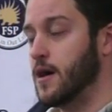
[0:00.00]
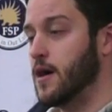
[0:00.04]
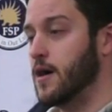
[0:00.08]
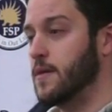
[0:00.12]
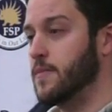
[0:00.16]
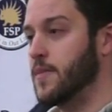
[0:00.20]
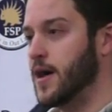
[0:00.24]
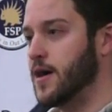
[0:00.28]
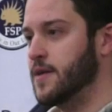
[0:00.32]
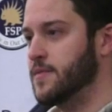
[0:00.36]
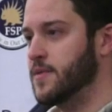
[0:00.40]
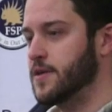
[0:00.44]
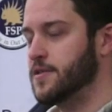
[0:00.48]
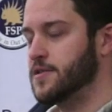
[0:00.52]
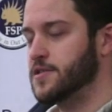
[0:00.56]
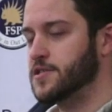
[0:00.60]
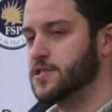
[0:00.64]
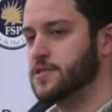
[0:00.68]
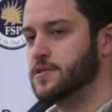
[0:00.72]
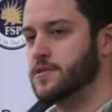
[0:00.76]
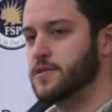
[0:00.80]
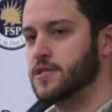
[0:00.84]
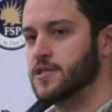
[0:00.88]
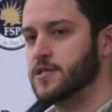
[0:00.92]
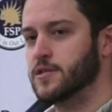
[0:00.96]
abide by
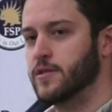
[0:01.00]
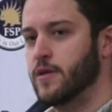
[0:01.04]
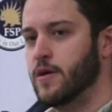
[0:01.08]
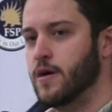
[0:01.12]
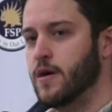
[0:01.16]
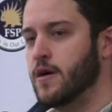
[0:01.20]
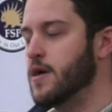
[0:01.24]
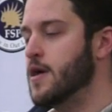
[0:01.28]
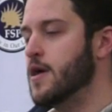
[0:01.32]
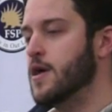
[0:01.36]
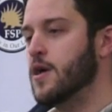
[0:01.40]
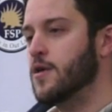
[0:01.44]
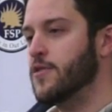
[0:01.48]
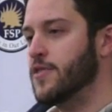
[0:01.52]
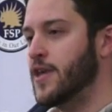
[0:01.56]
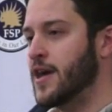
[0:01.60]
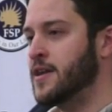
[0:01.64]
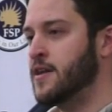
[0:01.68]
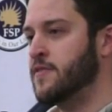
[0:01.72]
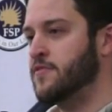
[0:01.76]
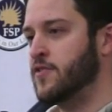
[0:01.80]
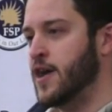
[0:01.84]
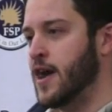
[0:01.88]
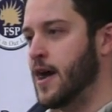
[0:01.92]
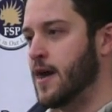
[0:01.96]
this, this law. That
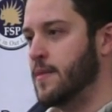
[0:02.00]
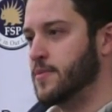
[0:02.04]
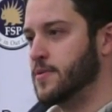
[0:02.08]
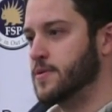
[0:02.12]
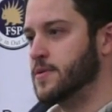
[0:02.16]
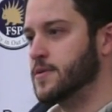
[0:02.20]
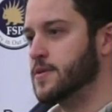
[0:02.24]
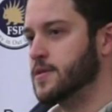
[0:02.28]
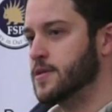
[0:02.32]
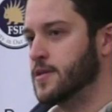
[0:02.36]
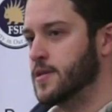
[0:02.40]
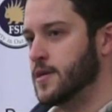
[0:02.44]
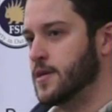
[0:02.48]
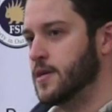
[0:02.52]
never happened.